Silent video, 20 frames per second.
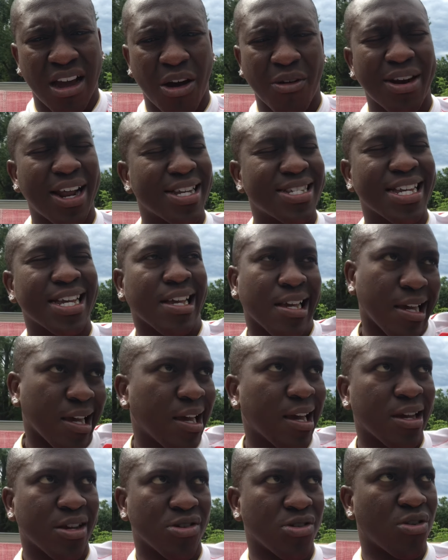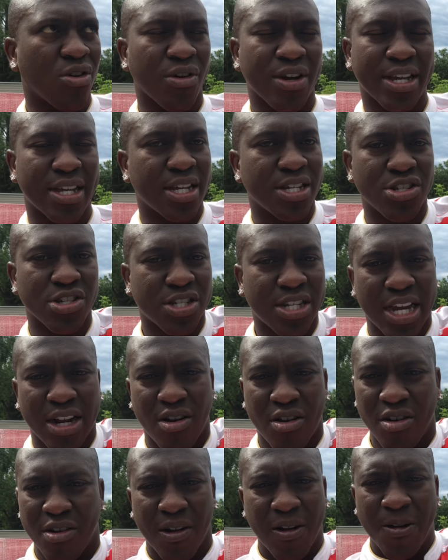And when I say kick, you know, he just
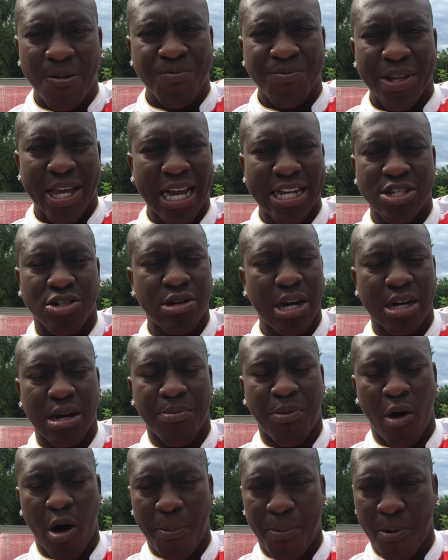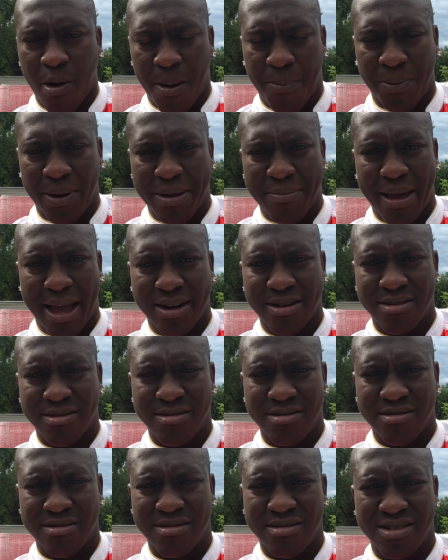can't strike a ball properly, man.
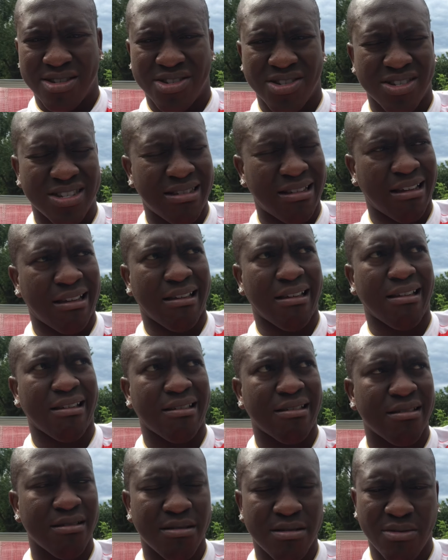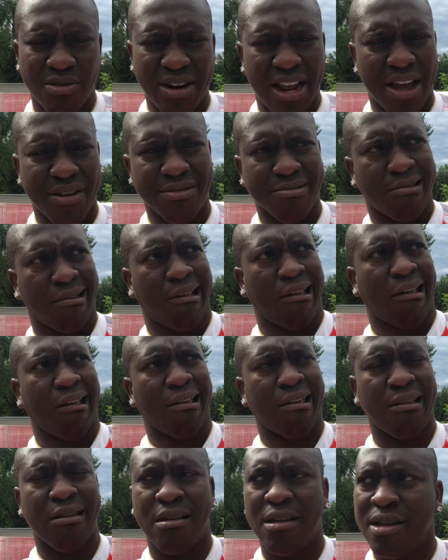He just, whatever.
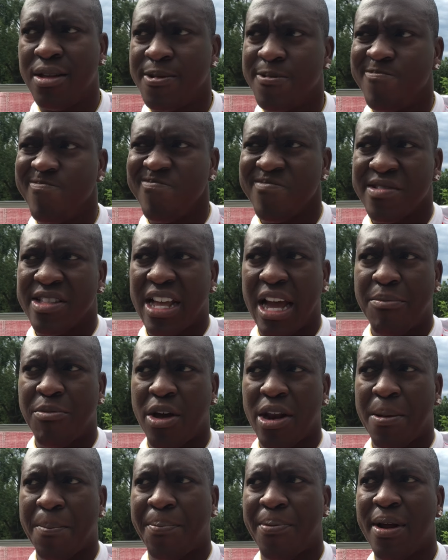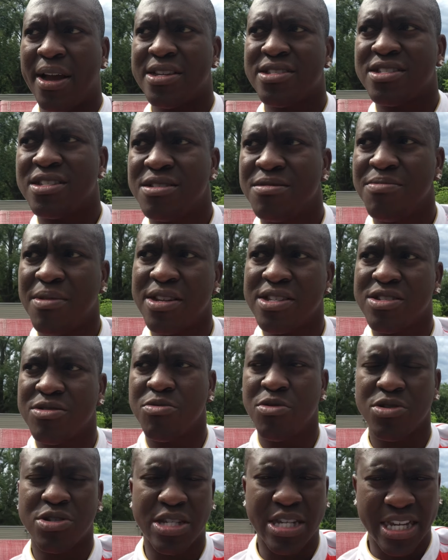I'm not impressed, but
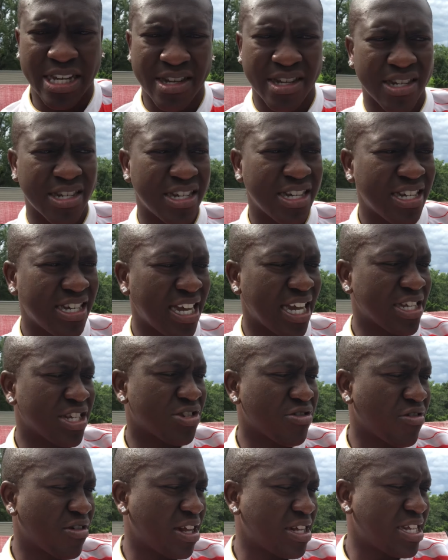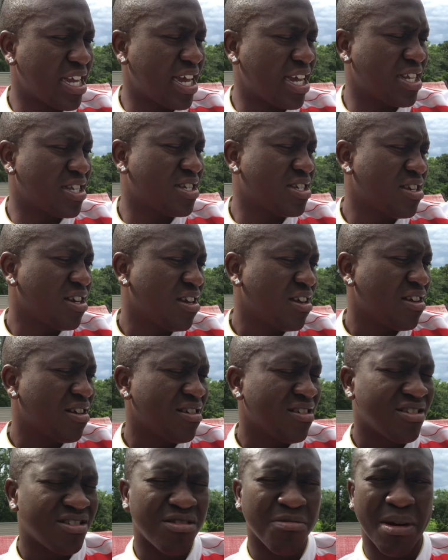we'll see. Yes, it's early days.
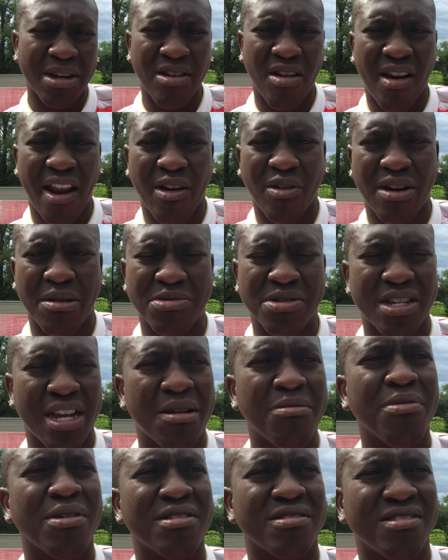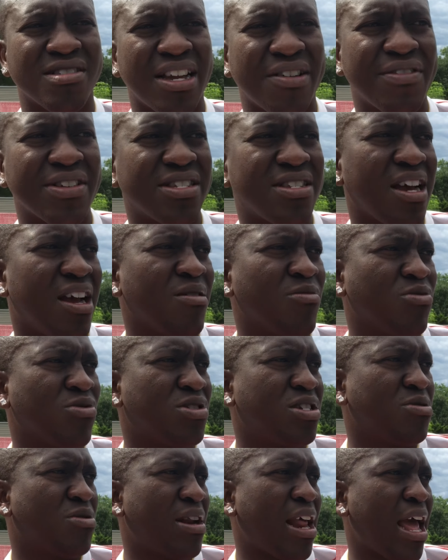You might not like what I'm saying, but give it time.
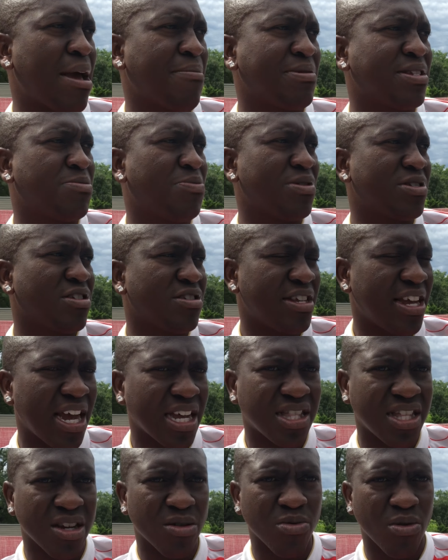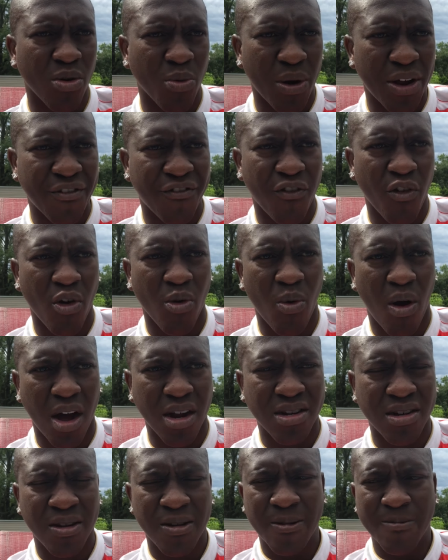We'll see what happens. But today, I think we'll win
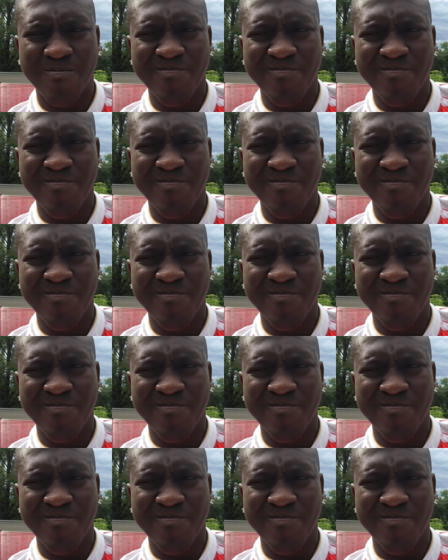4-1,